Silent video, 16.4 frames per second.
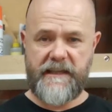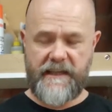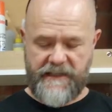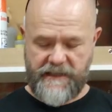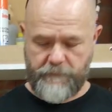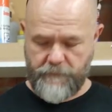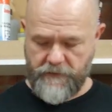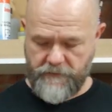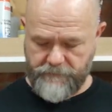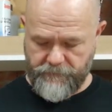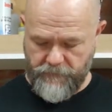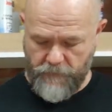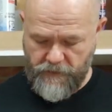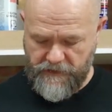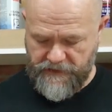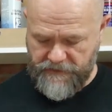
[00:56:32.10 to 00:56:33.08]
time
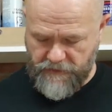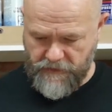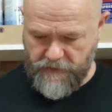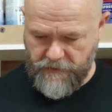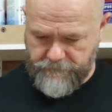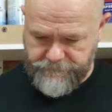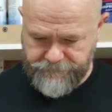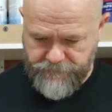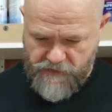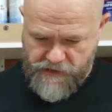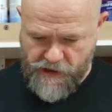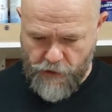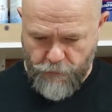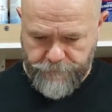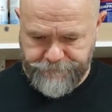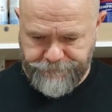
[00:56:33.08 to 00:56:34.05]
with that there.
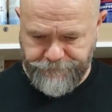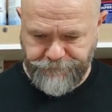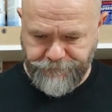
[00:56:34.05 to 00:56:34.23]
So,